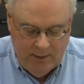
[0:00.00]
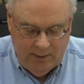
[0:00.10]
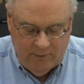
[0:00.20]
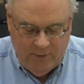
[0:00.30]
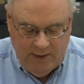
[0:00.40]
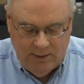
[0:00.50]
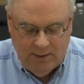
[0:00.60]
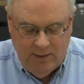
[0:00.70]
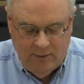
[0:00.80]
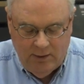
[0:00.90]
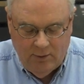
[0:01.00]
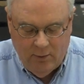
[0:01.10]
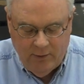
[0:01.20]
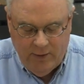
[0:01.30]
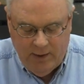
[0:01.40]
And finally, the
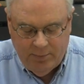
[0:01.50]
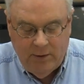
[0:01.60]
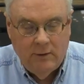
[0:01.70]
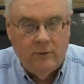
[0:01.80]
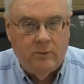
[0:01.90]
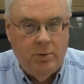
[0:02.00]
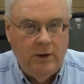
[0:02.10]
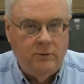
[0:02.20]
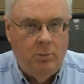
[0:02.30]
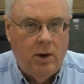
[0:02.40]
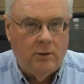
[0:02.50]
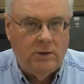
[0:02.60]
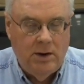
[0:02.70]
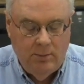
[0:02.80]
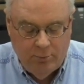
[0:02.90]
North Hopkins baseball
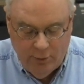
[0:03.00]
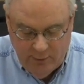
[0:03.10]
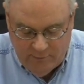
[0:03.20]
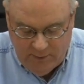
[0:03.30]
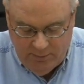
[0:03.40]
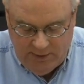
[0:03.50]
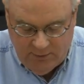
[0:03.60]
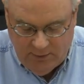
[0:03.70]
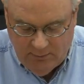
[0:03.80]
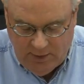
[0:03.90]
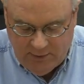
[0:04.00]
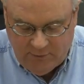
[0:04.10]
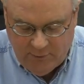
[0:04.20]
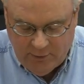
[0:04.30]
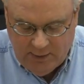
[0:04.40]
team proved to be too
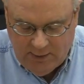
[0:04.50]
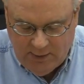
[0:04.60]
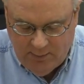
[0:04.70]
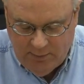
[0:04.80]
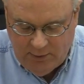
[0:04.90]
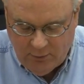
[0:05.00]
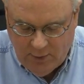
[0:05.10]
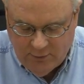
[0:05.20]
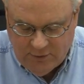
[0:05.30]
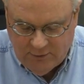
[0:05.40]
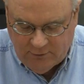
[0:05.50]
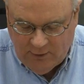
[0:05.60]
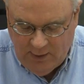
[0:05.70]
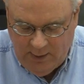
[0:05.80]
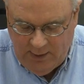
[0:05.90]
much for the Cumbie Trojans
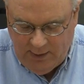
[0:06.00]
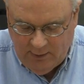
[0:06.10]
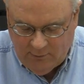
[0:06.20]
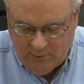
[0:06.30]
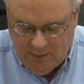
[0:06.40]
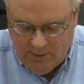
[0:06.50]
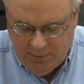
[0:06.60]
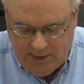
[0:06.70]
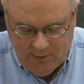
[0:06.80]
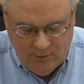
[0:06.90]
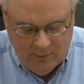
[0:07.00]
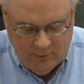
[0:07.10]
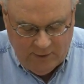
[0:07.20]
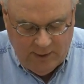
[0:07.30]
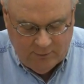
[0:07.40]
as the
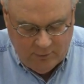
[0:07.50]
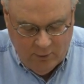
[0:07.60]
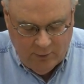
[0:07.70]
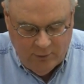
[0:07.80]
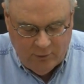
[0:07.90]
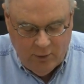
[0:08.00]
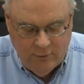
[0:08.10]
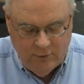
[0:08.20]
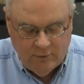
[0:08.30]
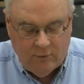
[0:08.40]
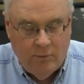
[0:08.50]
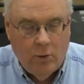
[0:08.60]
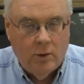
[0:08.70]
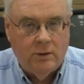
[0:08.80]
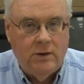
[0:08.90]
Panthers outscored the Trojans
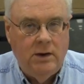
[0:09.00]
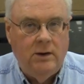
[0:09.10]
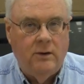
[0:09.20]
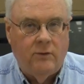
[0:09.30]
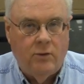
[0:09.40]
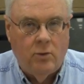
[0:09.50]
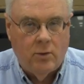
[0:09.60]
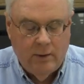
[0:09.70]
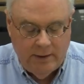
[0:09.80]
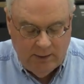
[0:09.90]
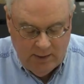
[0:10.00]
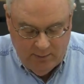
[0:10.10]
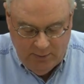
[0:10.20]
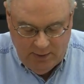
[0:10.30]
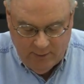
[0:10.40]
14-4 in
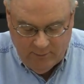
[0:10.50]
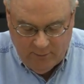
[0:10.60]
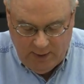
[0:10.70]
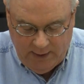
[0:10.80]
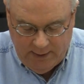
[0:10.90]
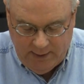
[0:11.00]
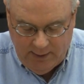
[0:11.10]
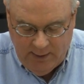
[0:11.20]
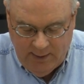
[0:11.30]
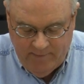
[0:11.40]
Cumbie on Friday.